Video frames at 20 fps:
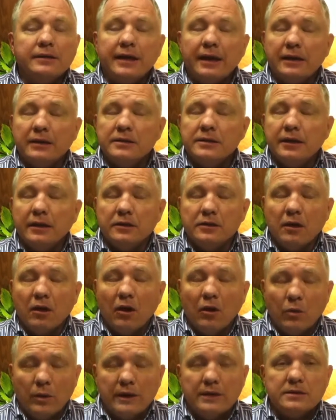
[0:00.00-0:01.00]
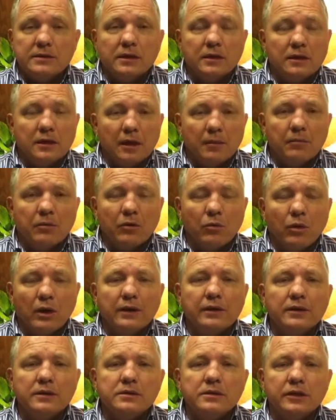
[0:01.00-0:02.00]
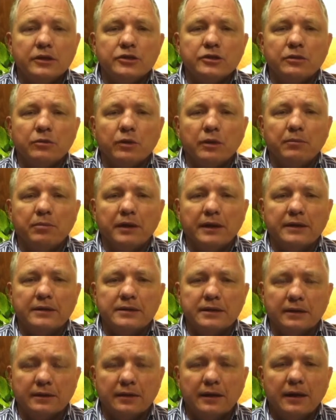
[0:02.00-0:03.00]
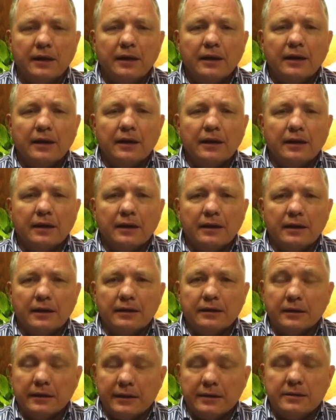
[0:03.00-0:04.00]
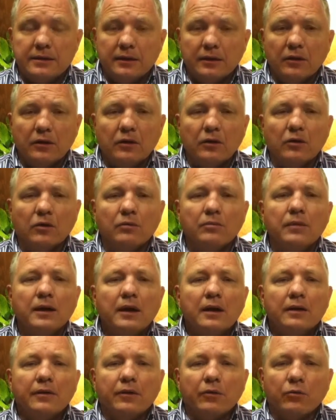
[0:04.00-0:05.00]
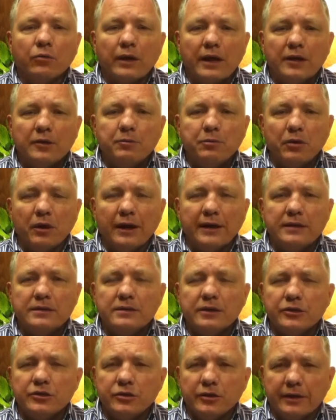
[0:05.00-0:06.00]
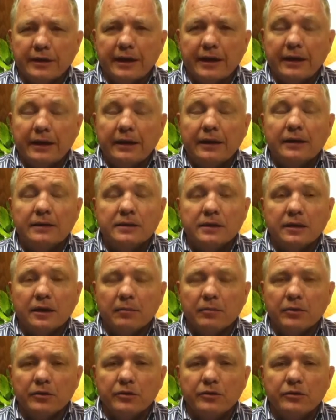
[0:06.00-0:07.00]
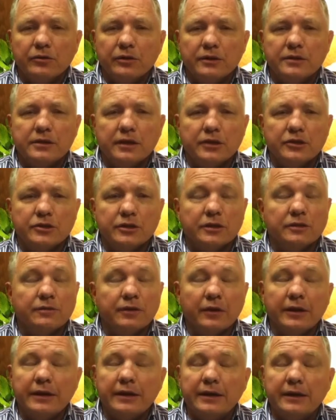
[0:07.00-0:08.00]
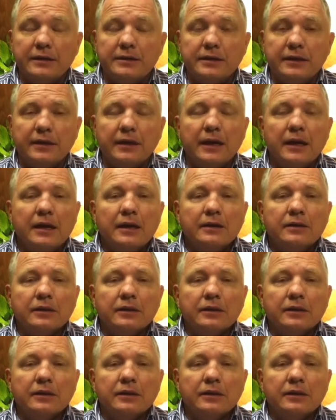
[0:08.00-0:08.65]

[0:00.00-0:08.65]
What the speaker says: Tenancy is always the #1 decision when placing and leasing a home. The rent price that you're getting is a #2 decision. It's very easy